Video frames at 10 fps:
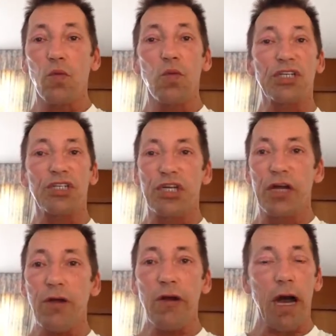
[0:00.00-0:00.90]
We
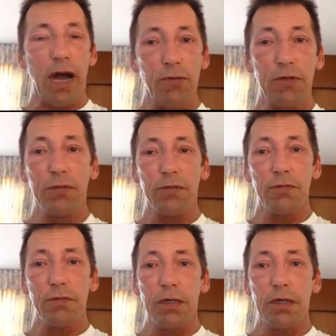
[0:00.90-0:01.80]
share how
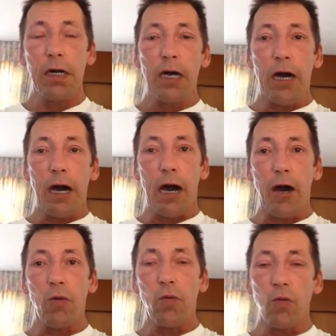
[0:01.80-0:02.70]
to uh,
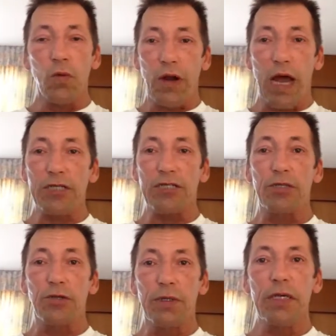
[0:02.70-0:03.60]
how we're
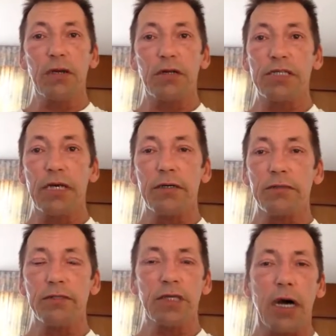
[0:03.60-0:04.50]
actually doing in our
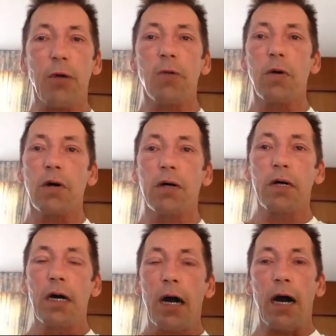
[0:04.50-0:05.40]
sales, how
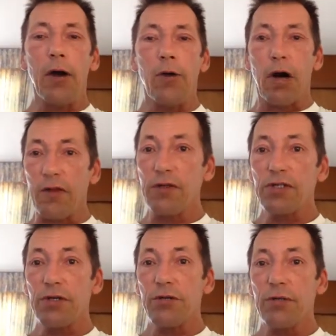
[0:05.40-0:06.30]
uh, how
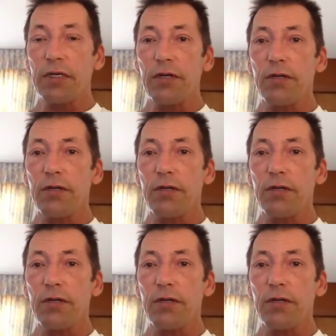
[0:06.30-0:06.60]
others are doing in